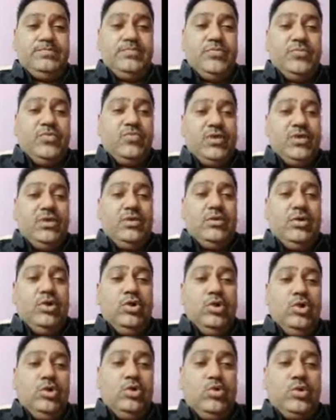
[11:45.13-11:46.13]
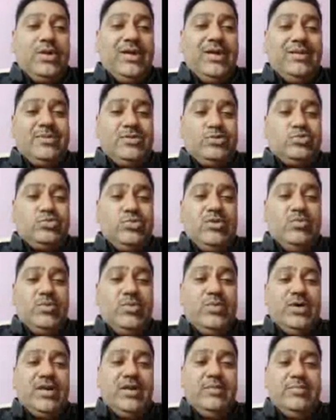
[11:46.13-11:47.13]
One, no damage to
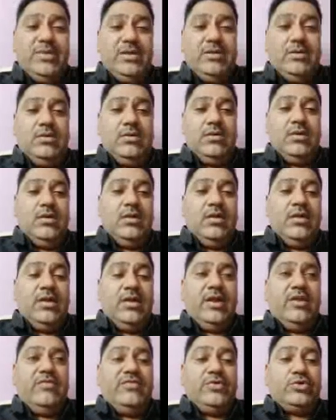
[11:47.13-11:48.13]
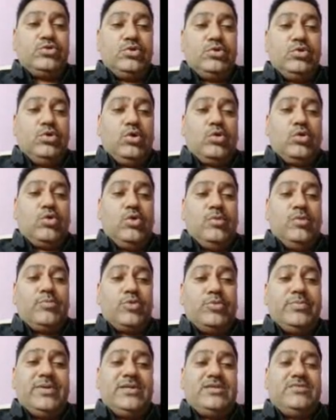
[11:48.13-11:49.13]
environment, and we should not
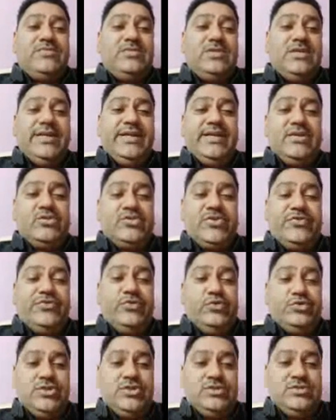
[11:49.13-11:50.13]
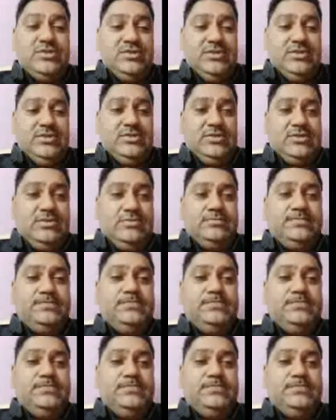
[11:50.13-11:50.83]
compromise with the needs of future generation.